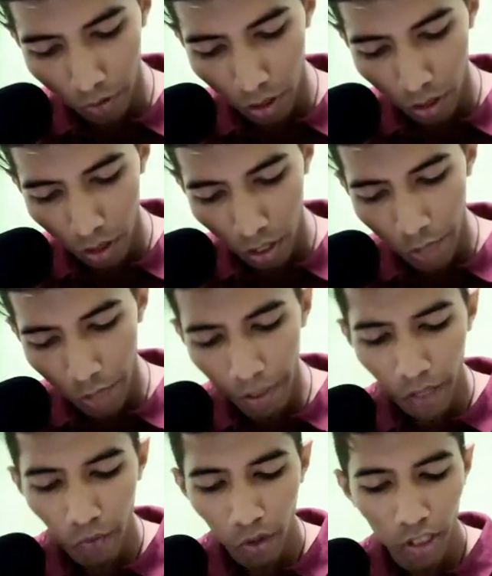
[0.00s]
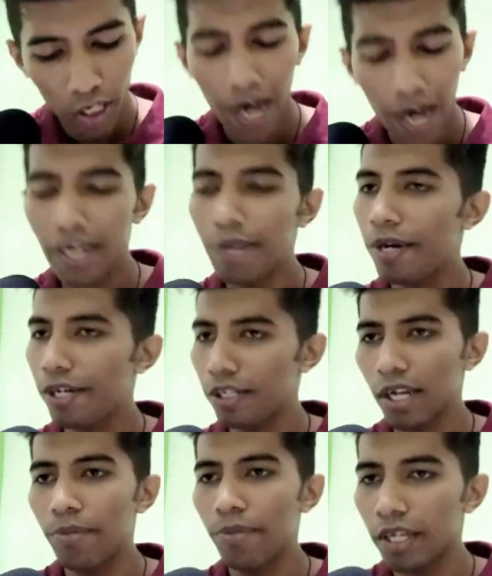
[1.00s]
Let me take, it hardly matters, I
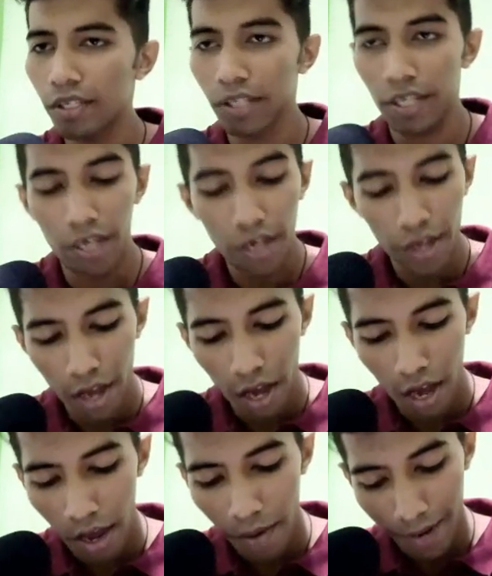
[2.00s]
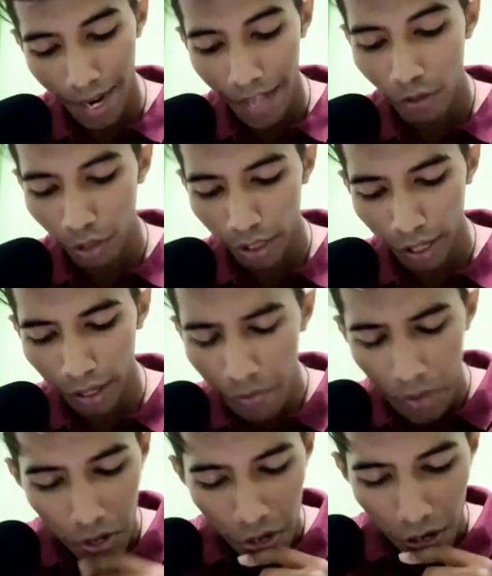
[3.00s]
am taking the length here.
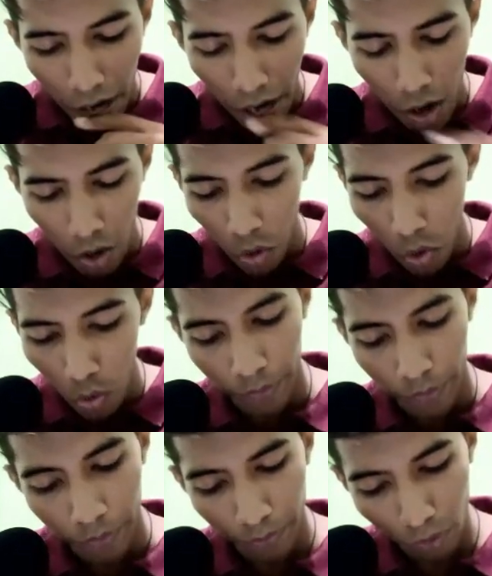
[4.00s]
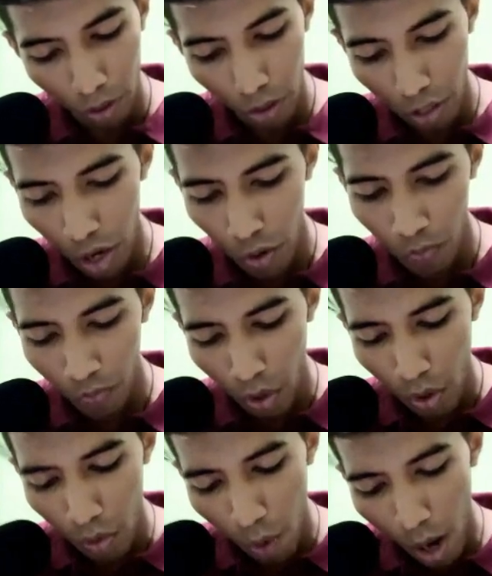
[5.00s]
Now
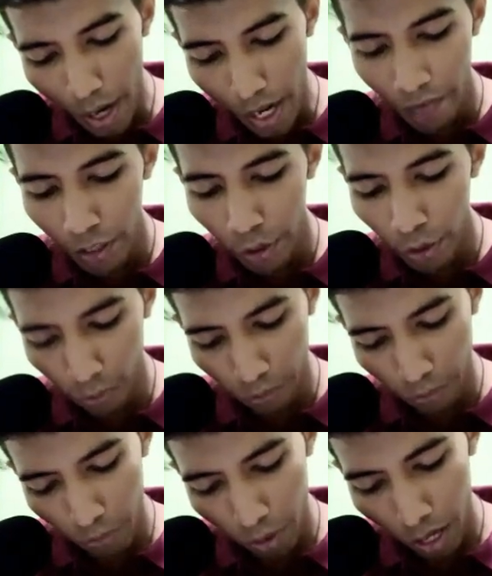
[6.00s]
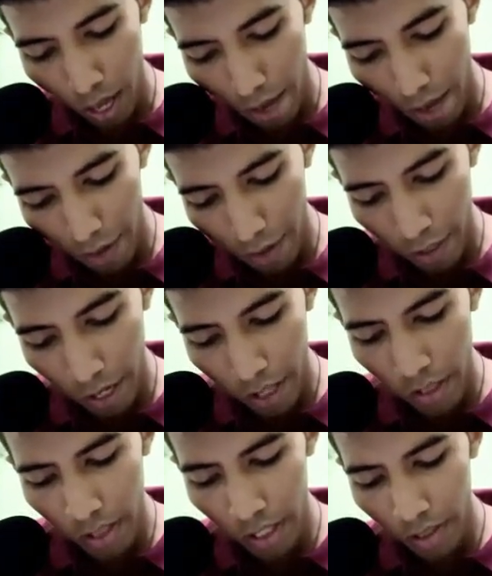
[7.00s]
what I will do, I will
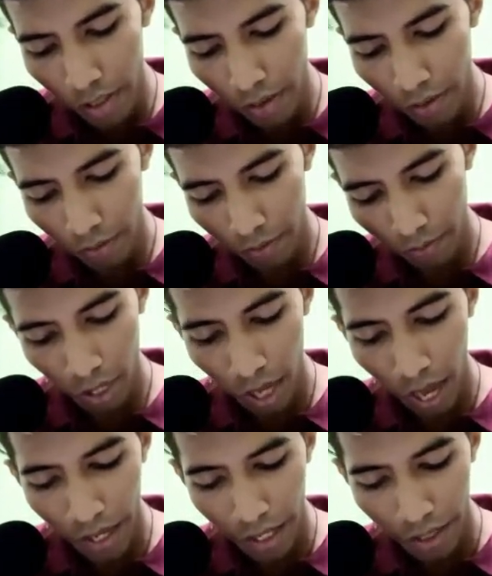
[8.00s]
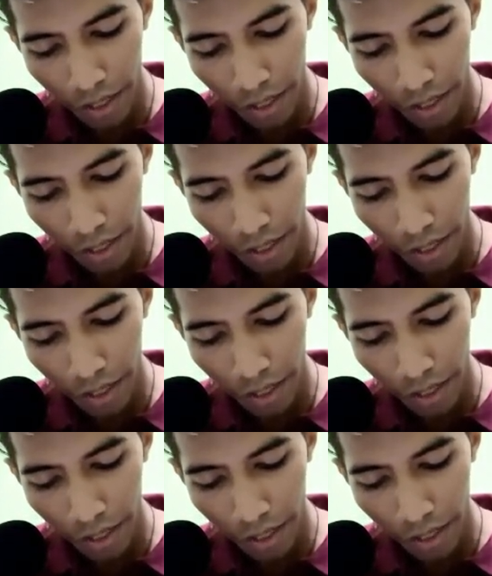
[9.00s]
run the I